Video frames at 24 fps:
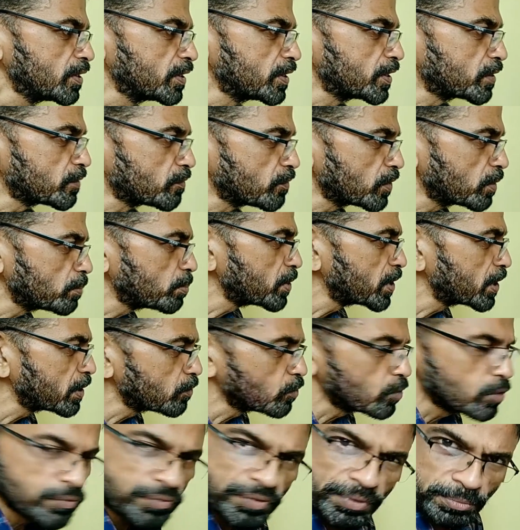at 1
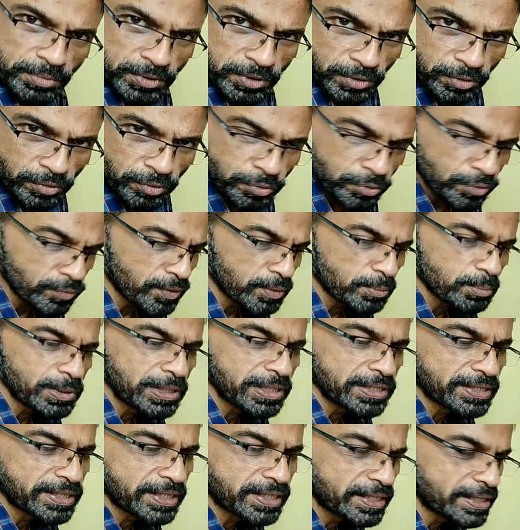millivolt from 0 to 1
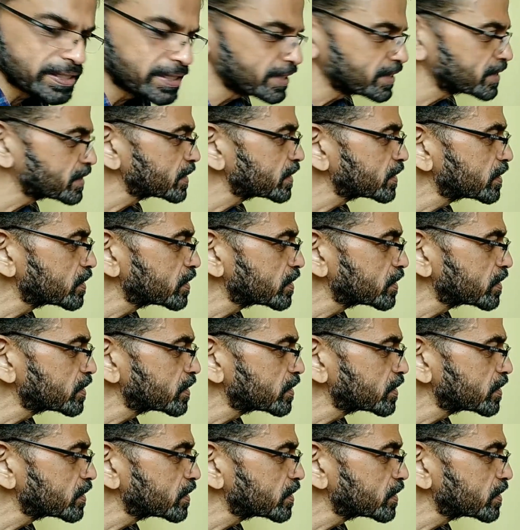millisecond. Let's say